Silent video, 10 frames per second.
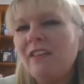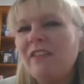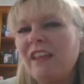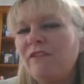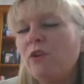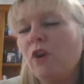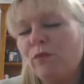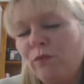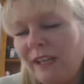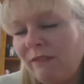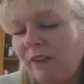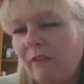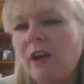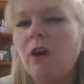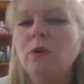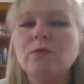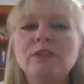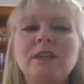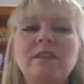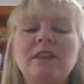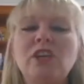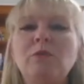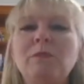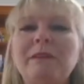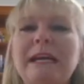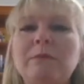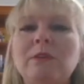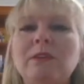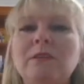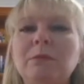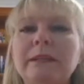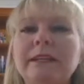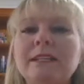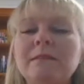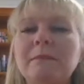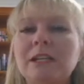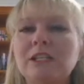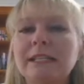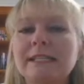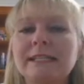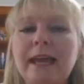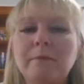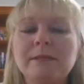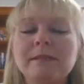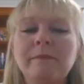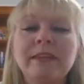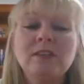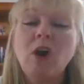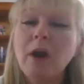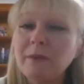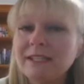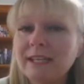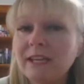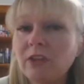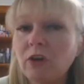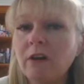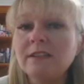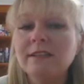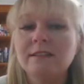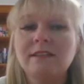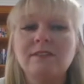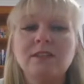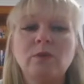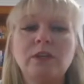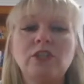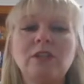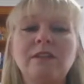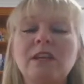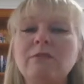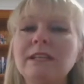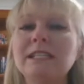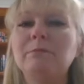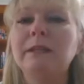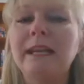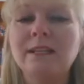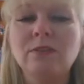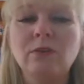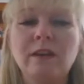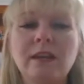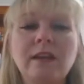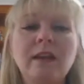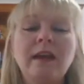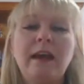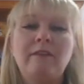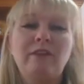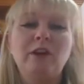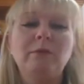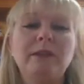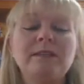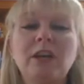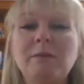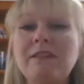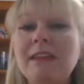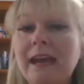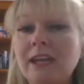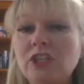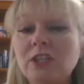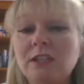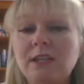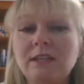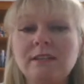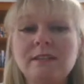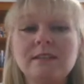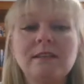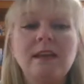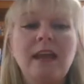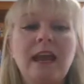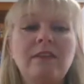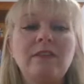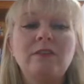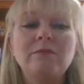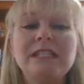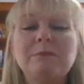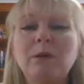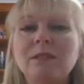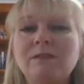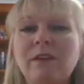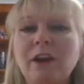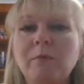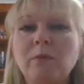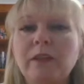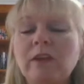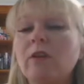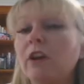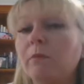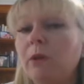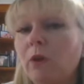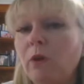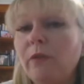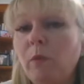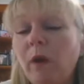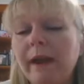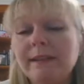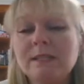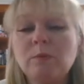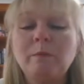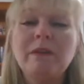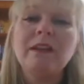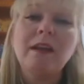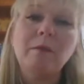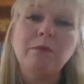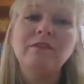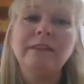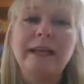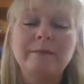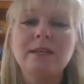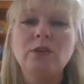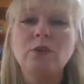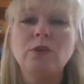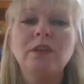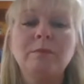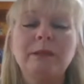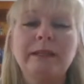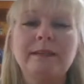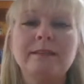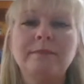if you got really very old, that you would be able to complete much less laps. So, I would say, in the context of this question, that your explanatory variable is going to be the age in years and that the response variable that you're going to plot on the y-axis would be the number of laps that you could complete.